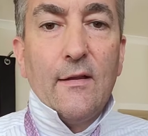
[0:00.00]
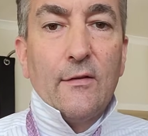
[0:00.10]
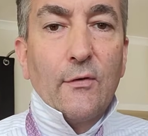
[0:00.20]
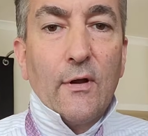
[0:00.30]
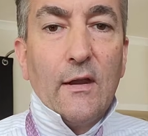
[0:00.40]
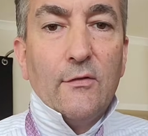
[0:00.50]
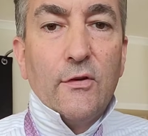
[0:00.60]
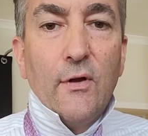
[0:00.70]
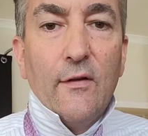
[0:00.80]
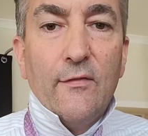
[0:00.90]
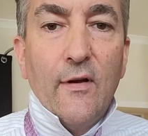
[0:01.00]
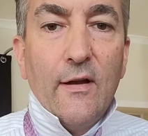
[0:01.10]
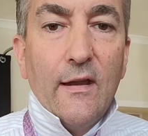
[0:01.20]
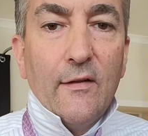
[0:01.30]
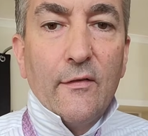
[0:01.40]
so it gives you a
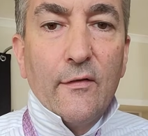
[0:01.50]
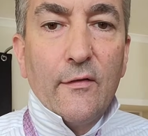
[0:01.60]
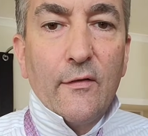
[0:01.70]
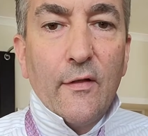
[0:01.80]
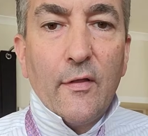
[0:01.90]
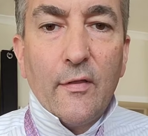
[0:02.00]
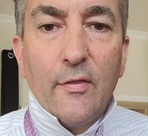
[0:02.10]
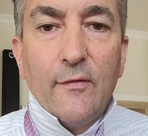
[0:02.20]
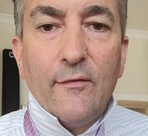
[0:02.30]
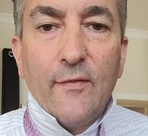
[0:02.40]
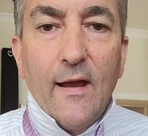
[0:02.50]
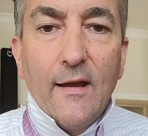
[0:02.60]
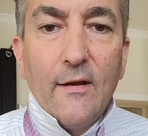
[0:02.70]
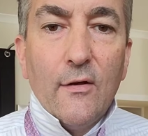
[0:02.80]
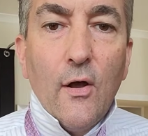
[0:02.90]
very
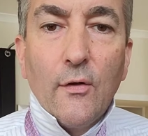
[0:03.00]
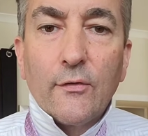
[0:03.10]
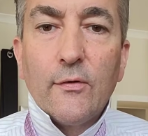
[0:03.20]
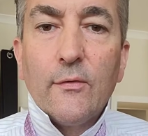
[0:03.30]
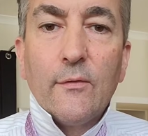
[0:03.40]
fine knot.